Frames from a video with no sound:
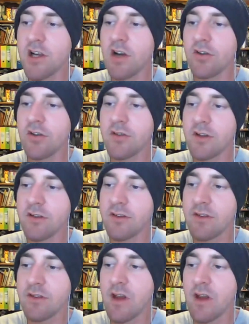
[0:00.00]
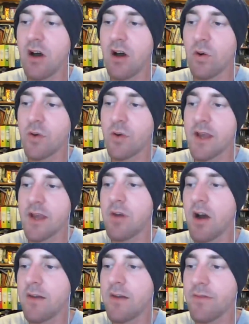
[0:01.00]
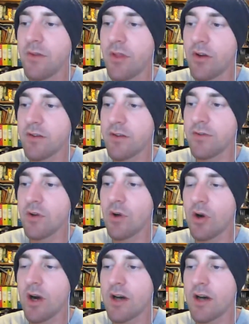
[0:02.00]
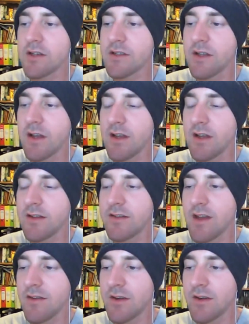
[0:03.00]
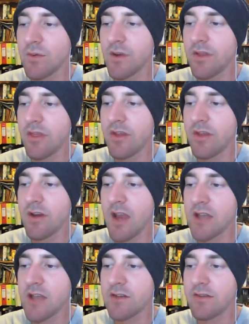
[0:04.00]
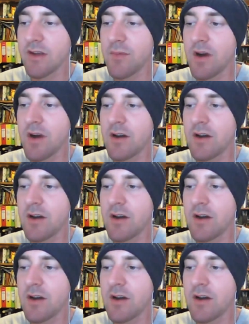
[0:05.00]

is old Empire for those of you who aren't savvy with the Age of Sigmar lore.